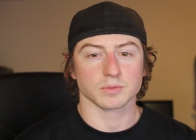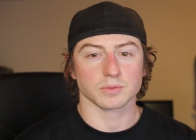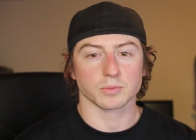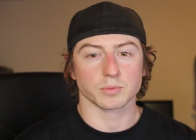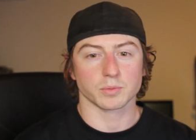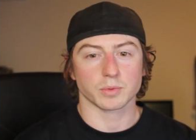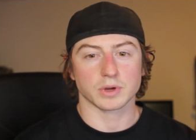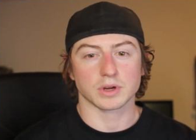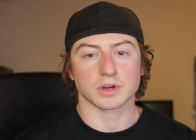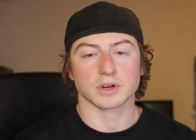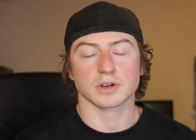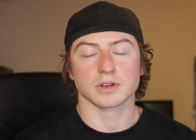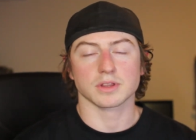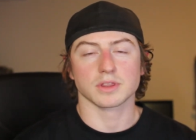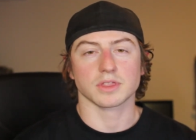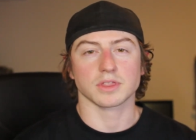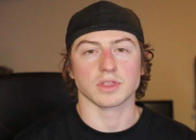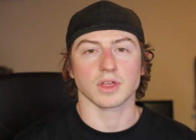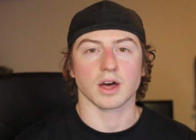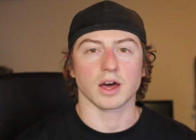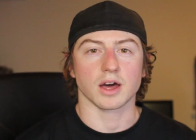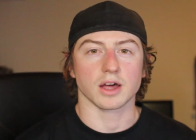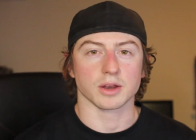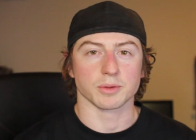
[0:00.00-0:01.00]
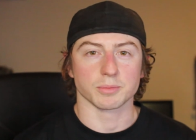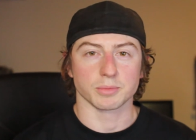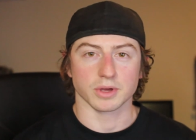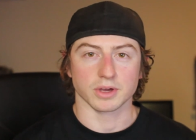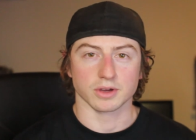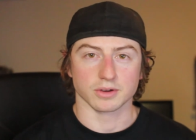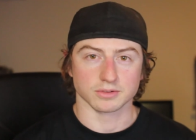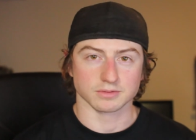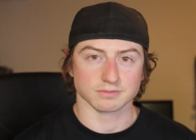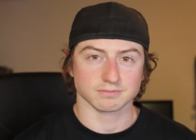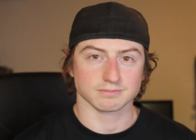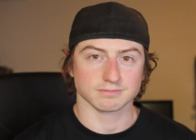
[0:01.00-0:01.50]
weird thought
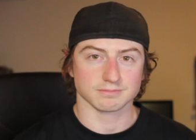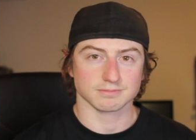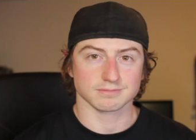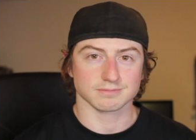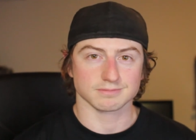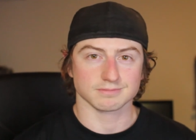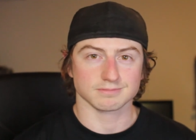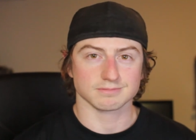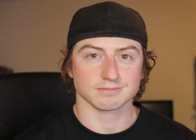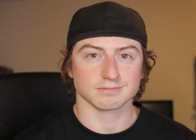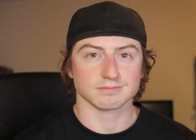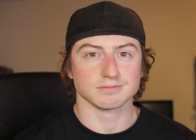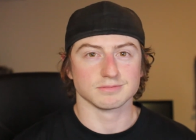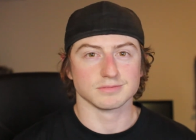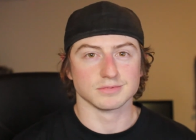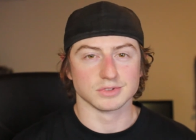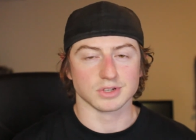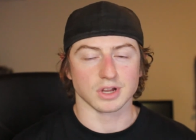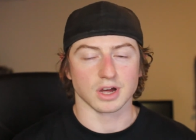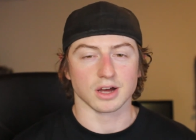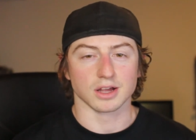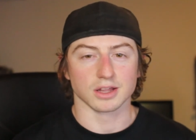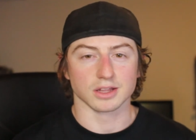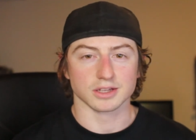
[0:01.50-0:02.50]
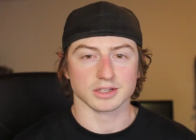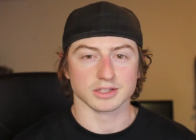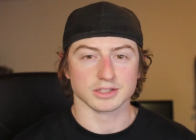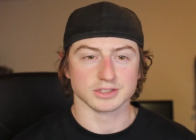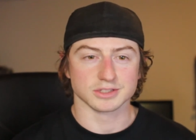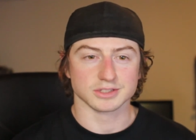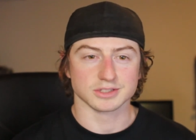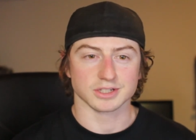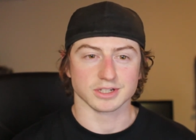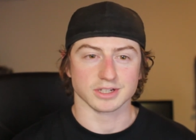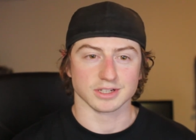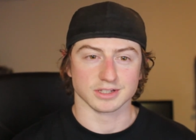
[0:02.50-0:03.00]
about
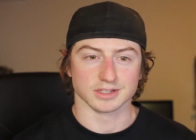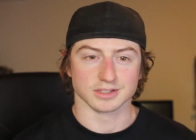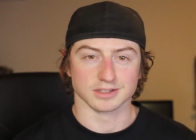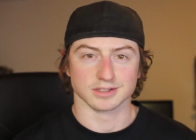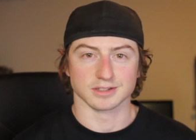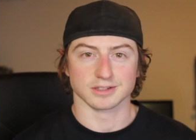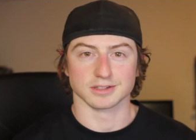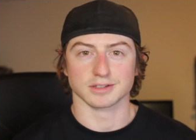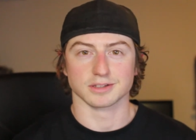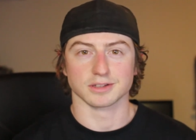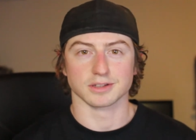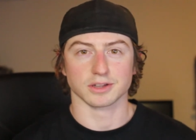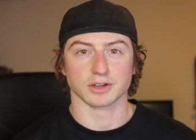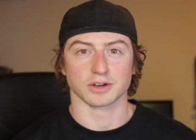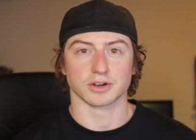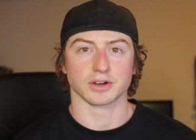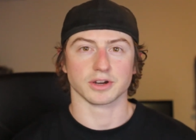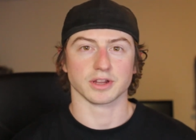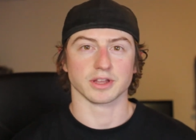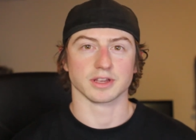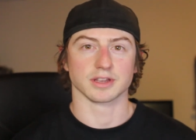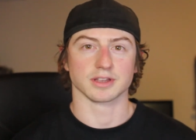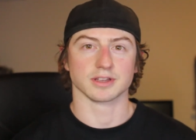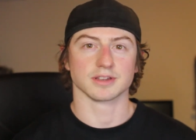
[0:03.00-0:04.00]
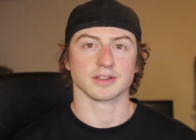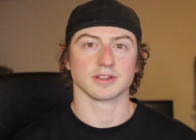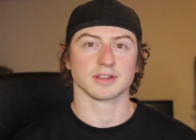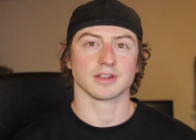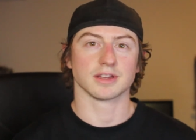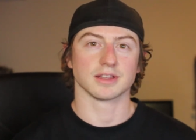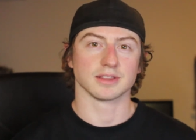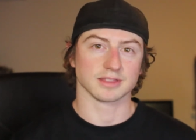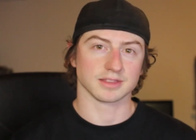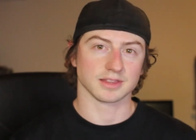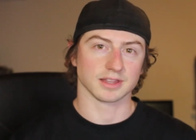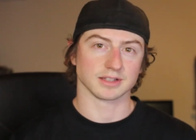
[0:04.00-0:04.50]
knowledge and learning
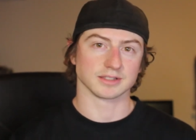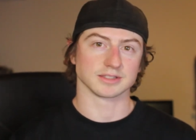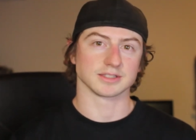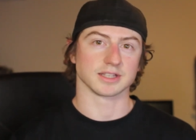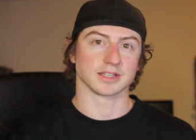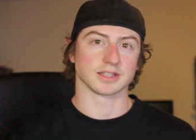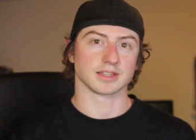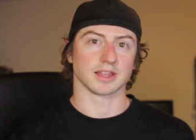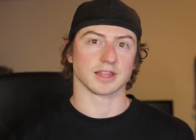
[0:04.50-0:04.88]
and things like